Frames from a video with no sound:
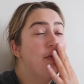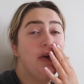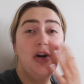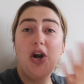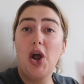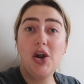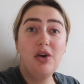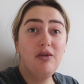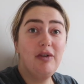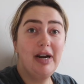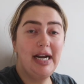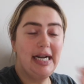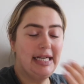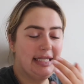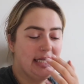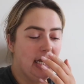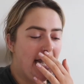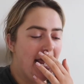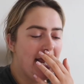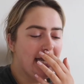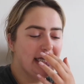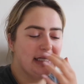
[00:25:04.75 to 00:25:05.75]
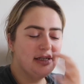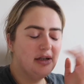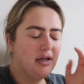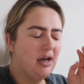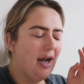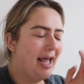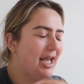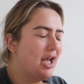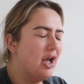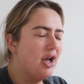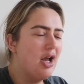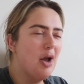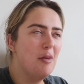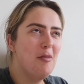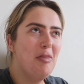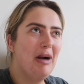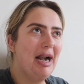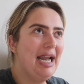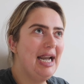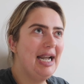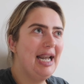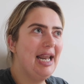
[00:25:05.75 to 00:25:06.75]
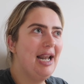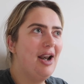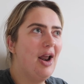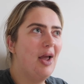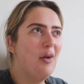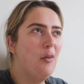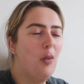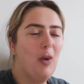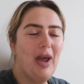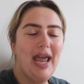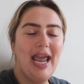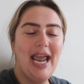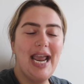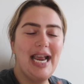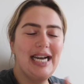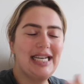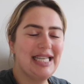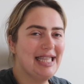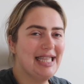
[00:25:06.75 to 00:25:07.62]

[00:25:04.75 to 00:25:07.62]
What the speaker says: For no reason. It's like a completely so like weird